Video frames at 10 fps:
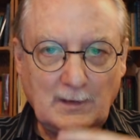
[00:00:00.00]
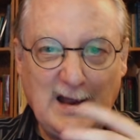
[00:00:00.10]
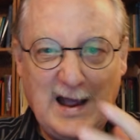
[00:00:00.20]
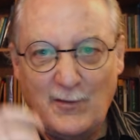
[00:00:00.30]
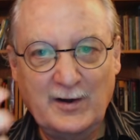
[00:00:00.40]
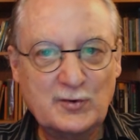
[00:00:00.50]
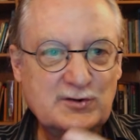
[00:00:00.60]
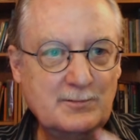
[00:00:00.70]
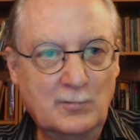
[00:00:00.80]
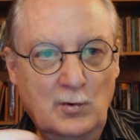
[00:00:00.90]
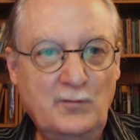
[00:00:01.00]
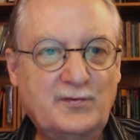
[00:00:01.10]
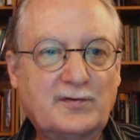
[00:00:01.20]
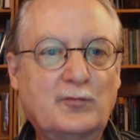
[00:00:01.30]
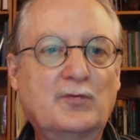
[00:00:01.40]
how energy
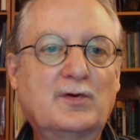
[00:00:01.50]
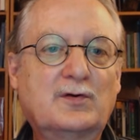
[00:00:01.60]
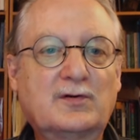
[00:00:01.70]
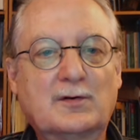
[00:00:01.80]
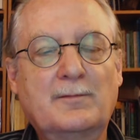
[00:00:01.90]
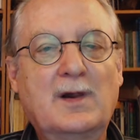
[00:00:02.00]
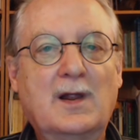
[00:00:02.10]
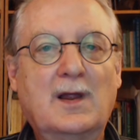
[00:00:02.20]
moves through the system,